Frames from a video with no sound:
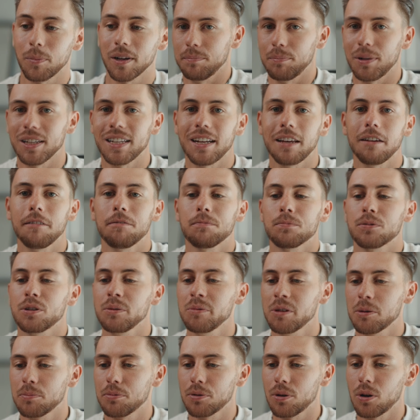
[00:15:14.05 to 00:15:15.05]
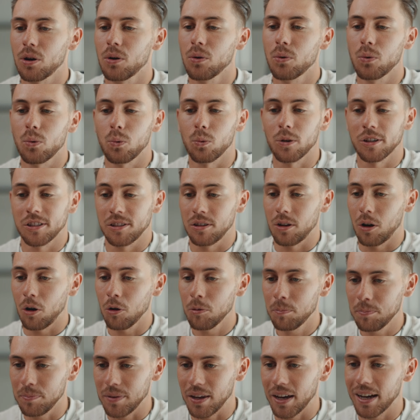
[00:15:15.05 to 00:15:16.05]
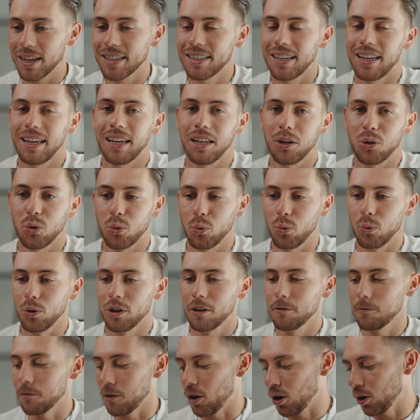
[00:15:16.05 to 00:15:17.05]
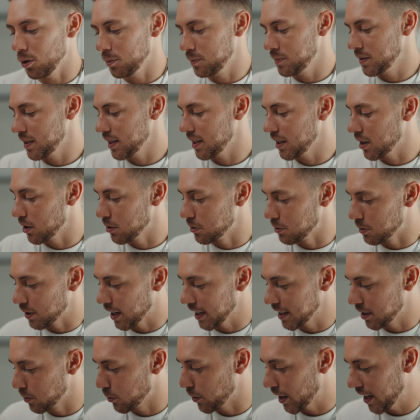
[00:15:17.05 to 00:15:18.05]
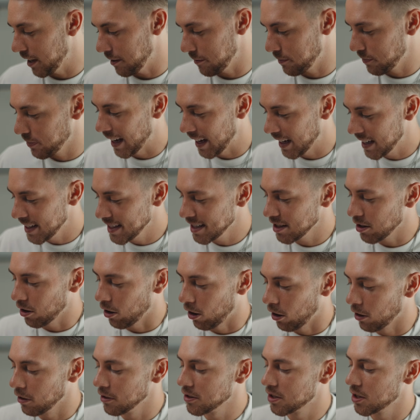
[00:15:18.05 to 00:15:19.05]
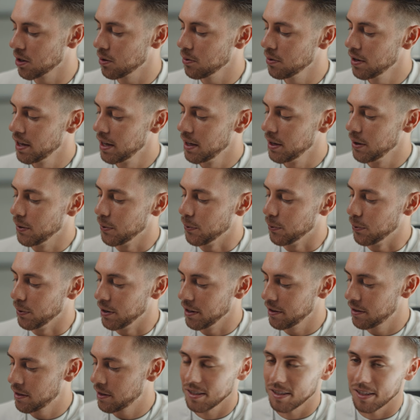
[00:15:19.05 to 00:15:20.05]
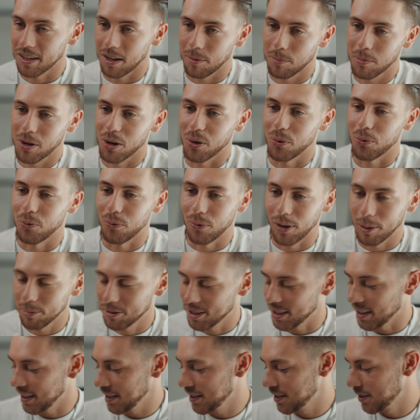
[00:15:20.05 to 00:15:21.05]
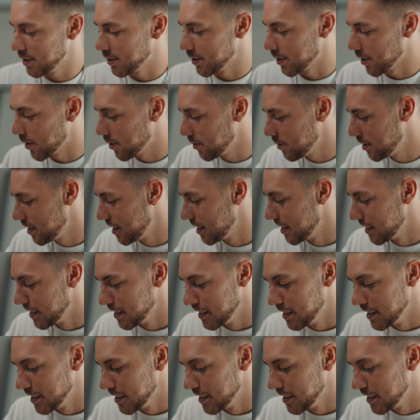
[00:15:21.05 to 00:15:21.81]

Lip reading: But if Premiere Pro wasn't open yet, it would have opened it right away. And also with some websites. So